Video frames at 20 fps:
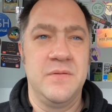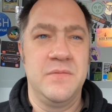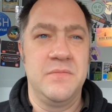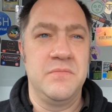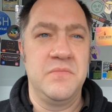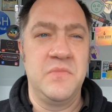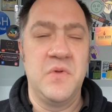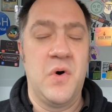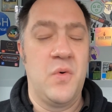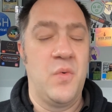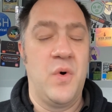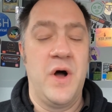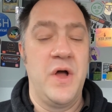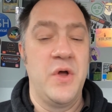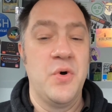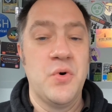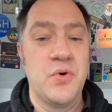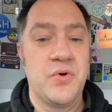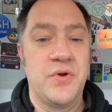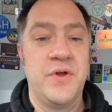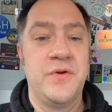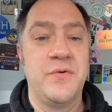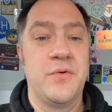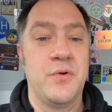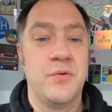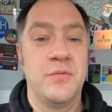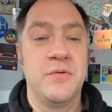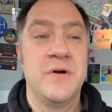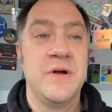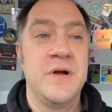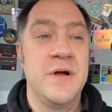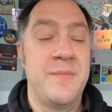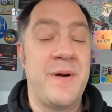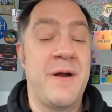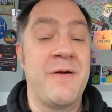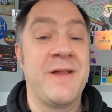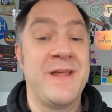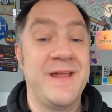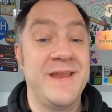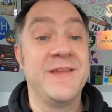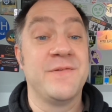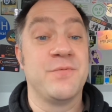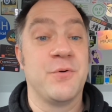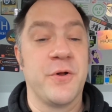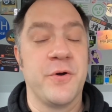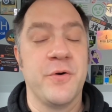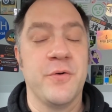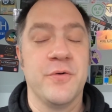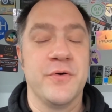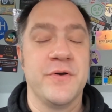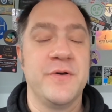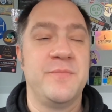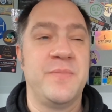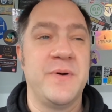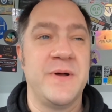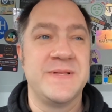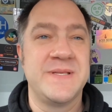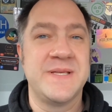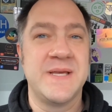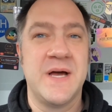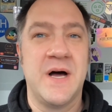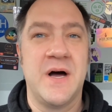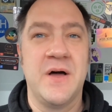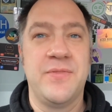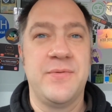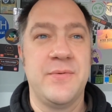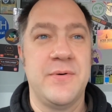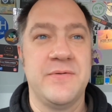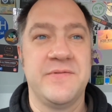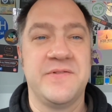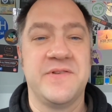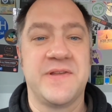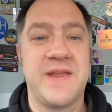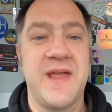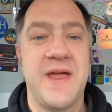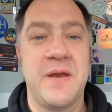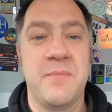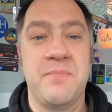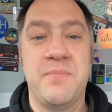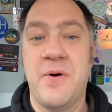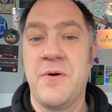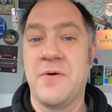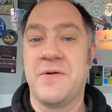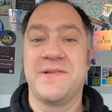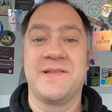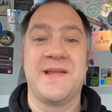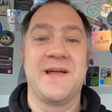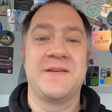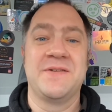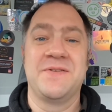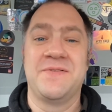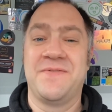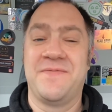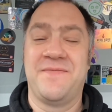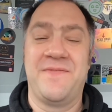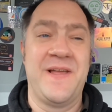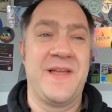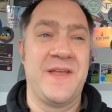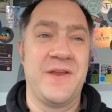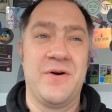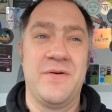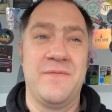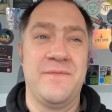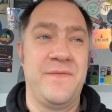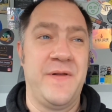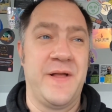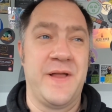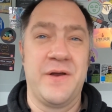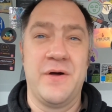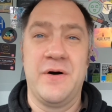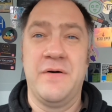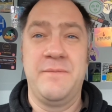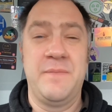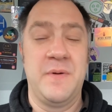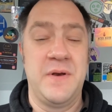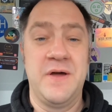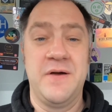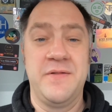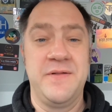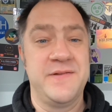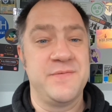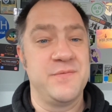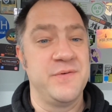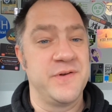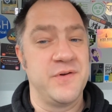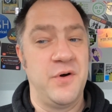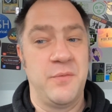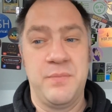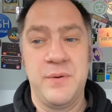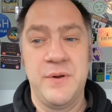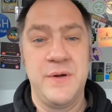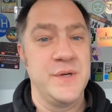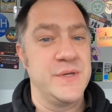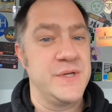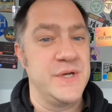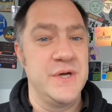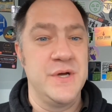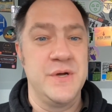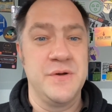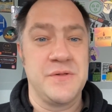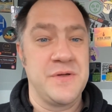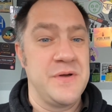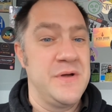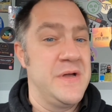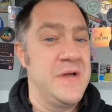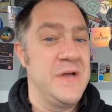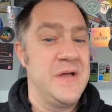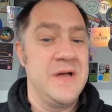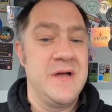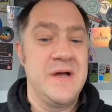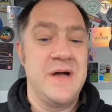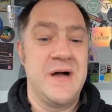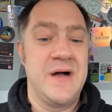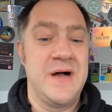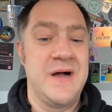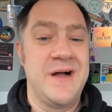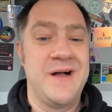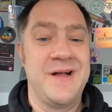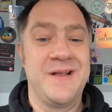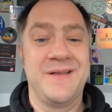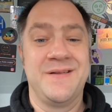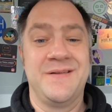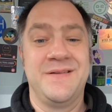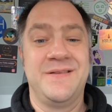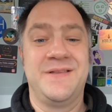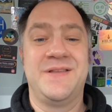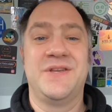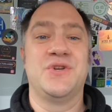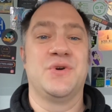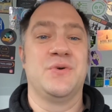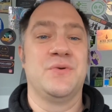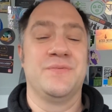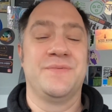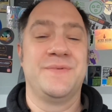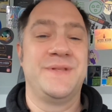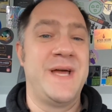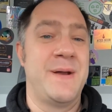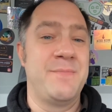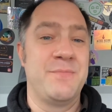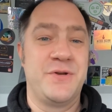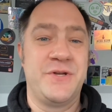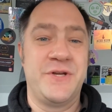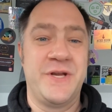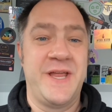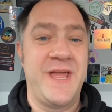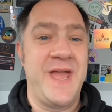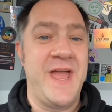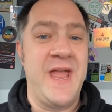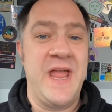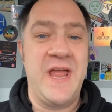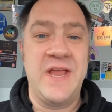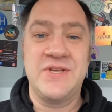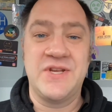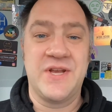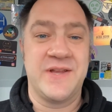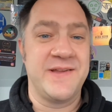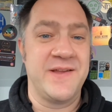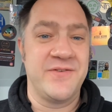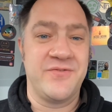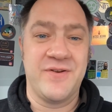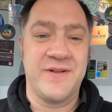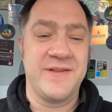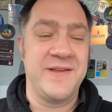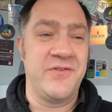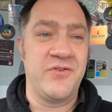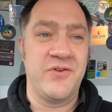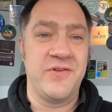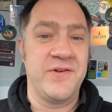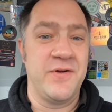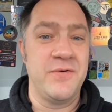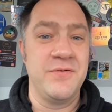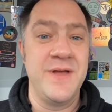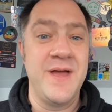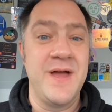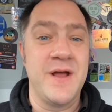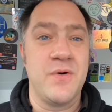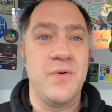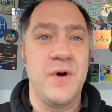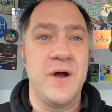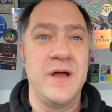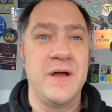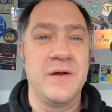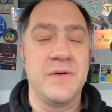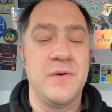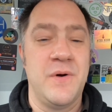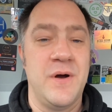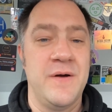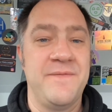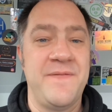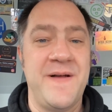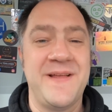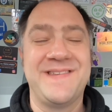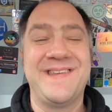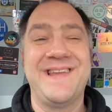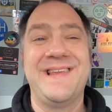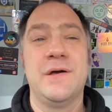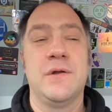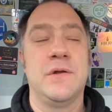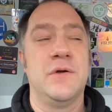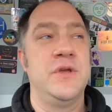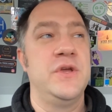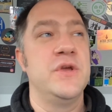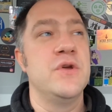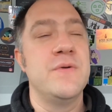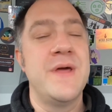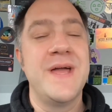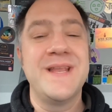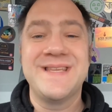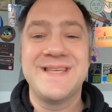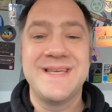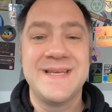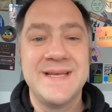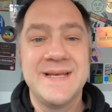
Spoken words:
Not what I ordered, or apparently it is what I ordered, but I thought I was just getting a bog standard flick it on, flick it off. But no, this one's got Bluetooth, digital temperature gauge, etc., etc. So yeah, quite a fancy little unit.